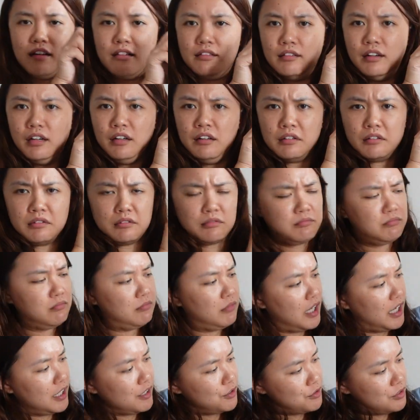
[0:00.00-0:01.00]
Oh,
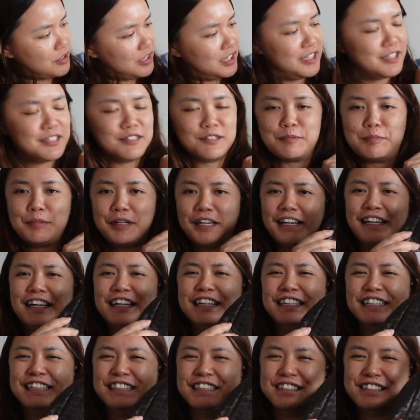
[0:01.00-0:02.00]
actually, it is big.
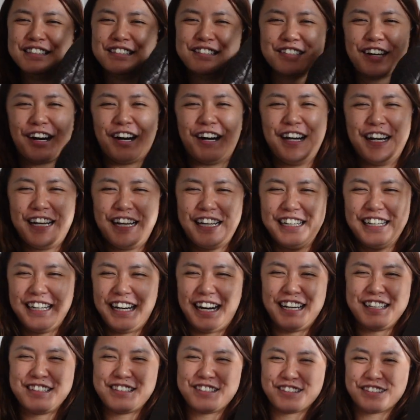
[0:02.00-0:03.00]
Sorry,
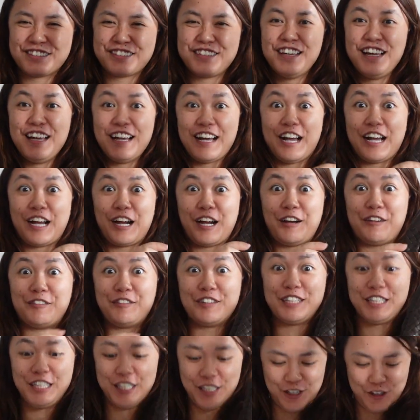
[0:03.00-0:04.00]
I got
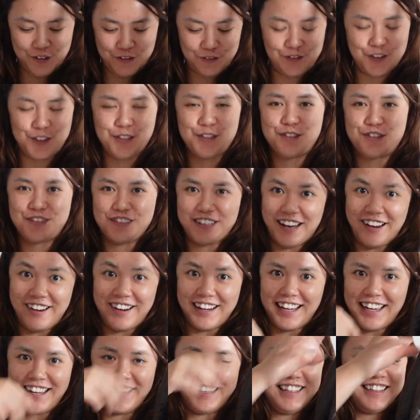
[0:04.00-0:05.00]
really confused staring
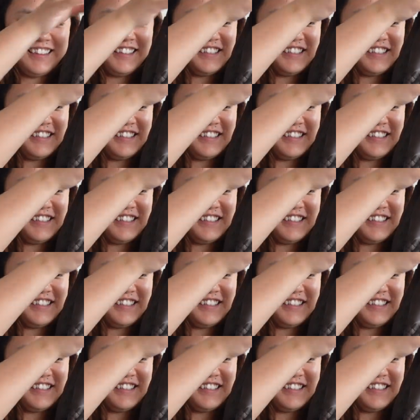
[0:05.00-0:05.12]
at it in